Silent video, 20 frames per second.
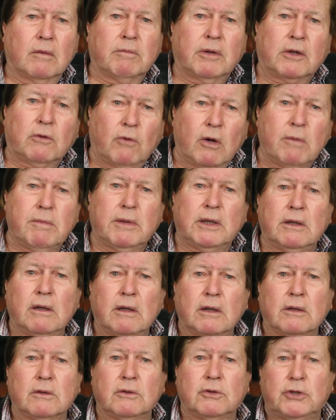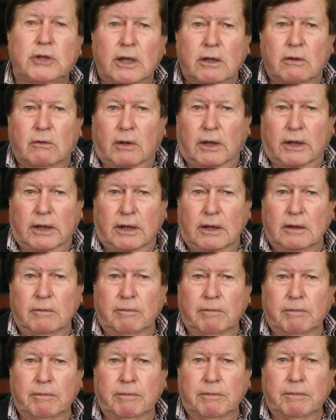But women generally
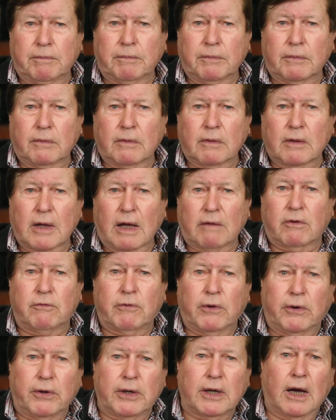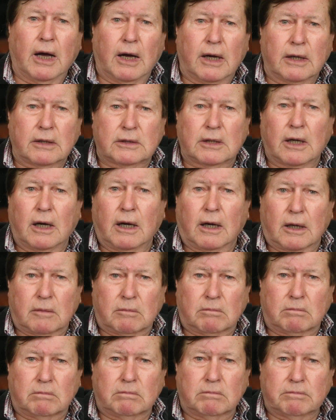have a very hard
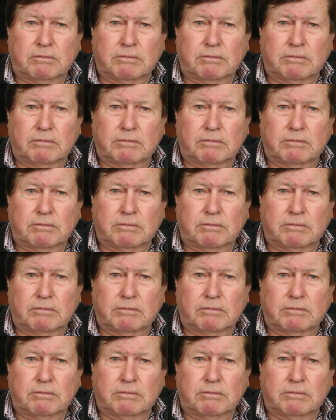time